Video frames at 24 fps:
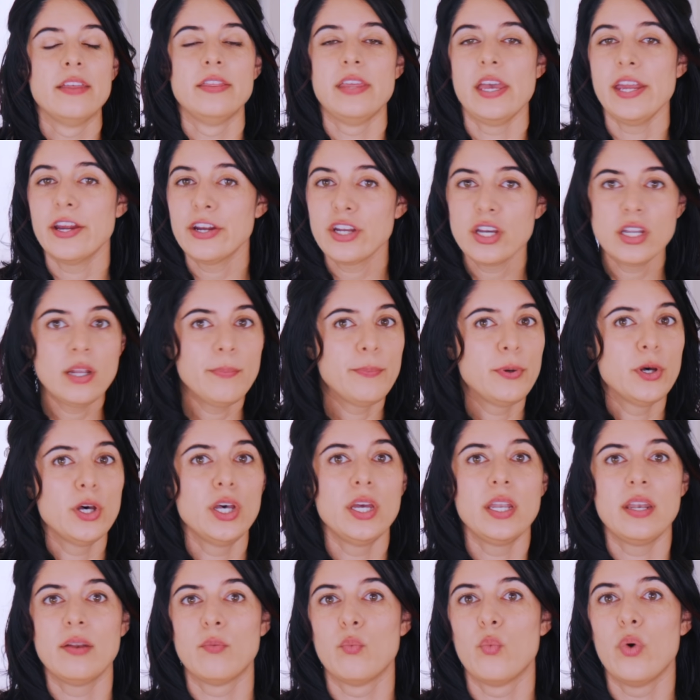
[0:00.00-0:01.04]
They are gonna
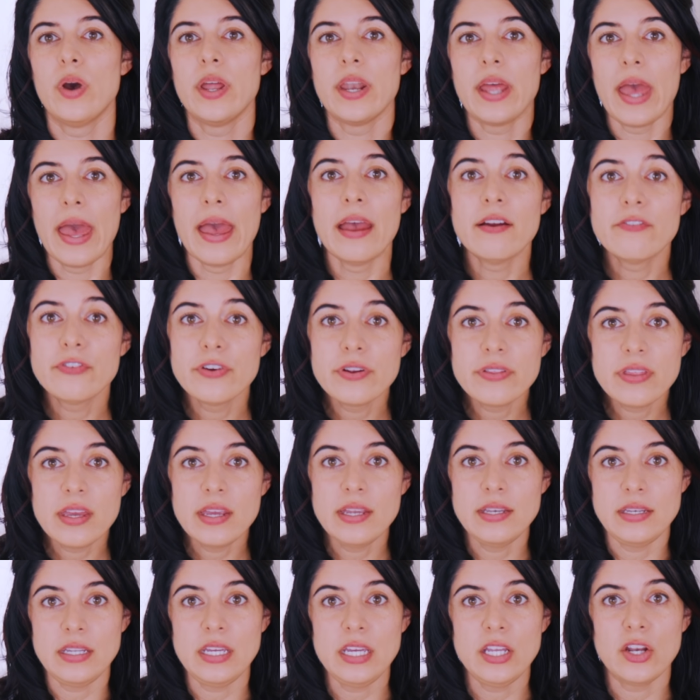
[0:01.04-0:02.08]
put whatever
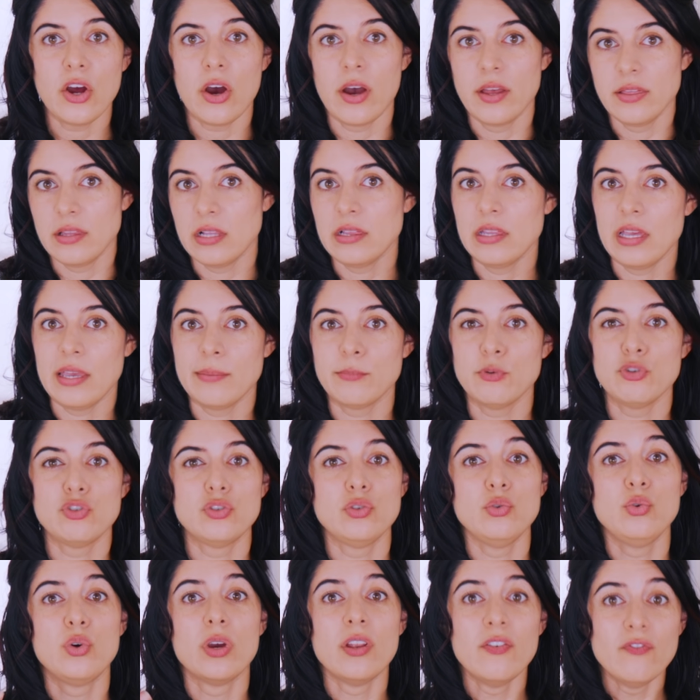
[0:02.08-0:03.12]
they need on the label
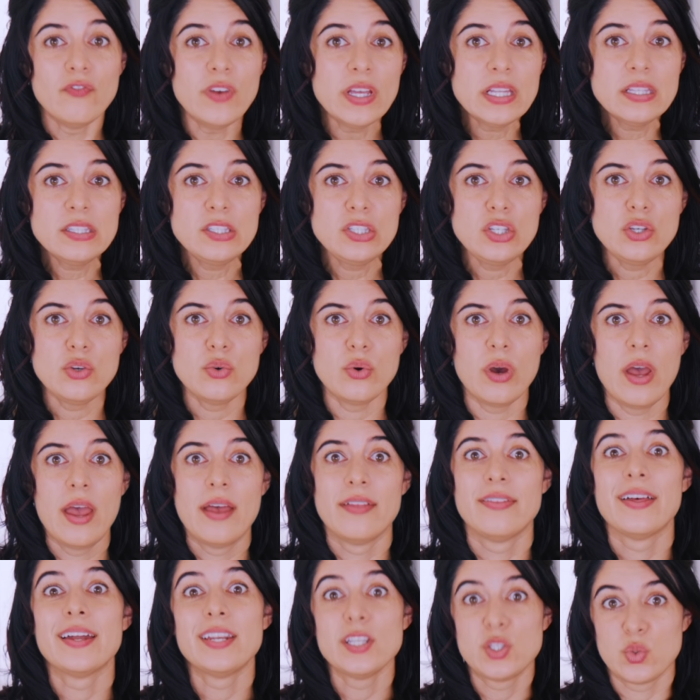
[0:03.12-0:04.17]
to convince you
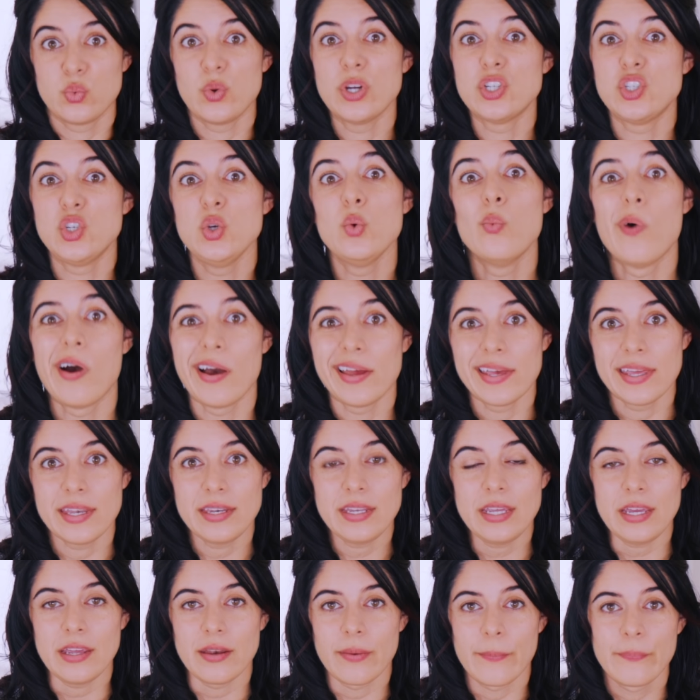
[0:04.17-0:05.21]
that it's what you want
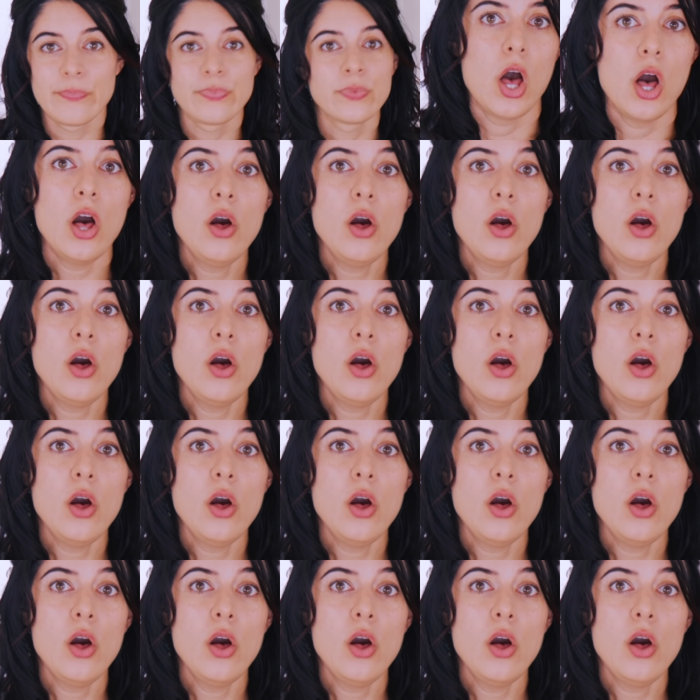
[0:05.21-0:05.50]
and need.